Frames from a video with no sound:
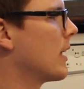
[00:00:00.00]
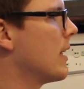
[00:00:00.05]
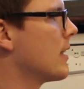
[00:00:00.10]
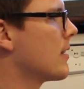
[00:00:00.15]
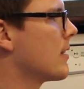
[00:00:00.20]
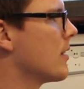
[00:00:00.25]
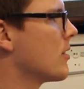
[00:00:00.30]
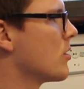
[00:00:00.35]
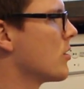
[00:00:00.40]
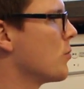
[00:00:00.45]
Let's
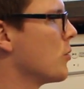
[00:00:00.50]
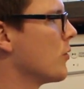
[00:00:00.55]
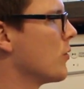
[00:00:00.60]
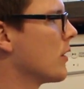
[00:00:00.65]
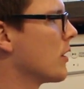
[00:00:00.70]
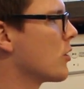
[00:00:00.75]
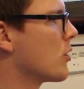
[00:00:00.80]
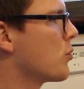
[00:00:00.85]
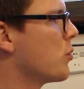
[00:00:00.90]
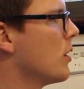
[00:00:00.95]
say this is moving
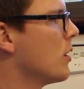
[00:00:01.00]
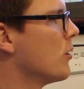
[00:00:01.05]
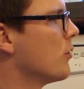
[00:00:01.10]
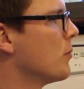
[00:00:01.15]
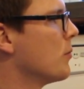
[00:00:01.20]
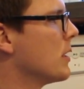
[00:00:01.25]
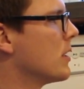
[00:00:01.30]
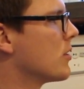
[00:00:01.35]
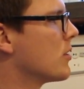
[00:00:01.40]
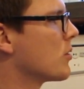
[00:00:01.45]
at 12
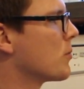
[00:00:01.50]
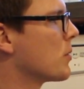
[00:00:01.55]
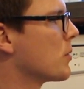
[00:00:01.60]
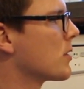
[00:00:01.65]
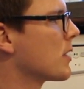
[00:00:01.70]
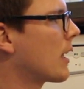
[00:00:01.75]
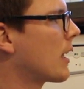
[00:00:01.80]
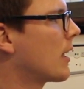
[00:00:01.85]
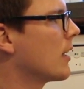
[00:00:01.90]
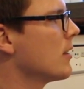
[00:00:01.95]
meters per
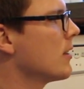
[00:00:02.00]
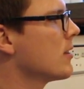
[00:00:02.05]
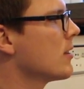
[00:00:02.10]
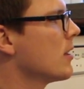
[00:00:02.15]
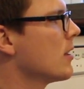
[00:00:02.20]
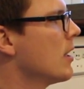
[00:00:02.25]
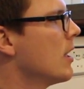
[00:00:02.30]
second.